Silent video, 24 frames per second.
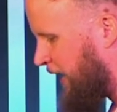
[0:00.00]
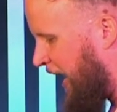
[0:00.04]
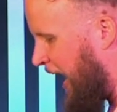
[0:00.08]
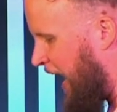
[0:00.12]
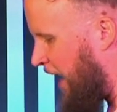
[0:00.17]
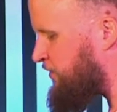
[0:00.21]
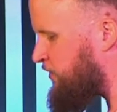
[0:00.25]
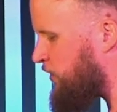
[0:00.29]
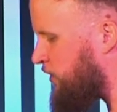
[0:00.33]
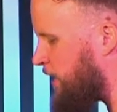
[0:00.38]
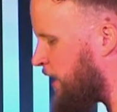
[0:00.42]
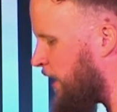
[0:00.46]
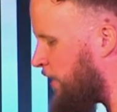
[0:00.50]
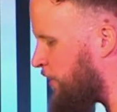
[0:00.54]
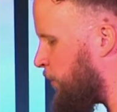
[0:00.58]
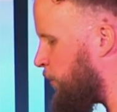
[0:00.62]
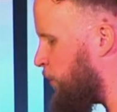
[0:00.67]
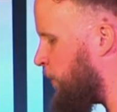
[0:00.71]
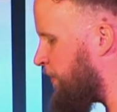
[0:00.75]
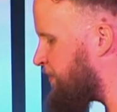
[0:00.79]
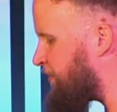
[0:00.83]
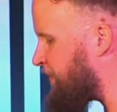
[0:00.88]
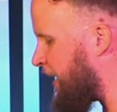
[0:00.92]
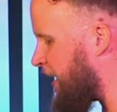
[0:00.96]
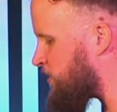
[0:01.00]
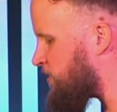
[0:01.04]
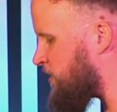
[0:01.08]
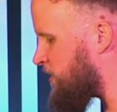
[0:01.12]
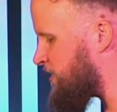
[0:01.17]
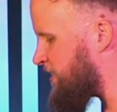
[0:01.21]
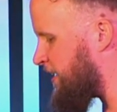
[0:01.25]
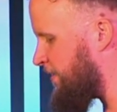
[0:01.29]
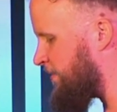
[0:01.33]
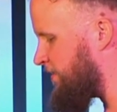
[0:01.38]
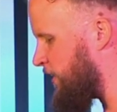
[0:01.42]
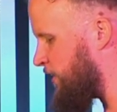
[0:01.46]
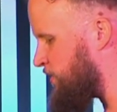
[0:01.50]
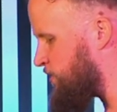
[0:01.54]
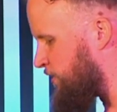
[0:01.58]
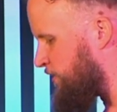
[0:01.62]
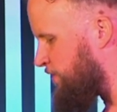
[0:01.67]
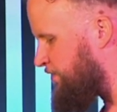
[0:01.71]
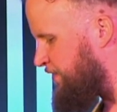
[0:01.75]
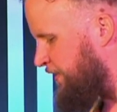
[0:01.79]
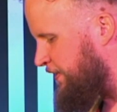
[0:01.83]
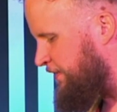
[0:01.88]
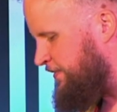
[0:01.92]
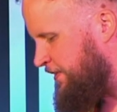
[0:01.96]
After another
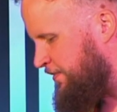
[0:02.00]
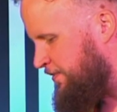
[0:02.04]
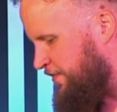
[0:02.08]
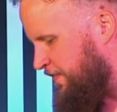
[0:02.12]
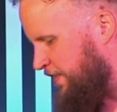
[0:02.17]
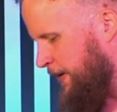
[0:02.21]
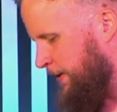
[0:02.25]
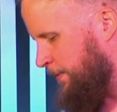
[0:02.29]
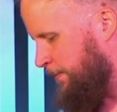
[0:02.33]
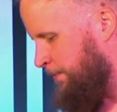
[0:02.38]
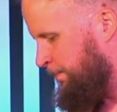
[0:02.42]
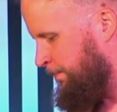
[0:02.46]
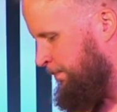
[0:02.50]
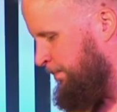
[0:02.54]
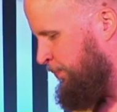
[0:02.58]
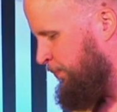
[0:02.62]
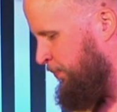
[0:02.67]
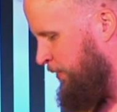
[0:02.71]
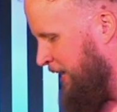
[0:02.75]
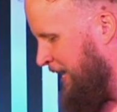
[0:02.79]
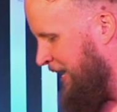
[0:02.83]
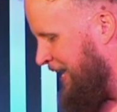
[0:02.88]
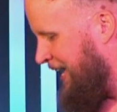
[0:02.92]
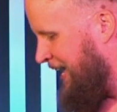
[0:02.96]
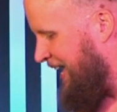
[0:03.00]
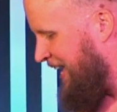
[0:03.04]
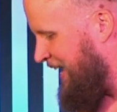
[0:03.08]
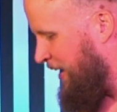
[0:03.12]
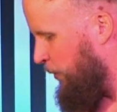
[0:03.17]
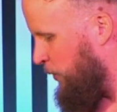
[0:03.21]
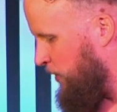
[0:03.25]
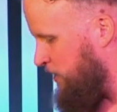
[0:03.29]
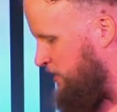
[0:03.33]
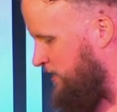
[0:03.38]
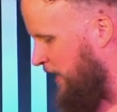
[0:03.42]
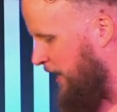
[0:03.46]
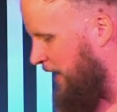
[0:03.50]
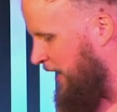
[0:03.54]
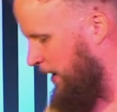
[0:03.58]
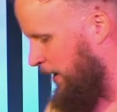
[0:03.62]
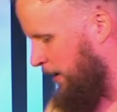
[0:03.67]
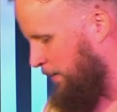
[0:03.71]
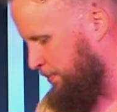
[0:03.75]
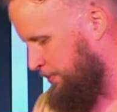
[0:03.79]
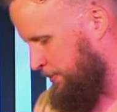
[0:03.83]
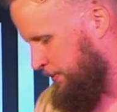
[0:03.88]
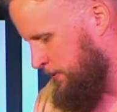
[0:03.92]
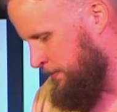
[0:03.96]
1,750 feet, it was
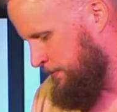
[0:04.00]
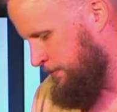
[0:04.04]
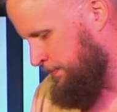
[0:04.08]
up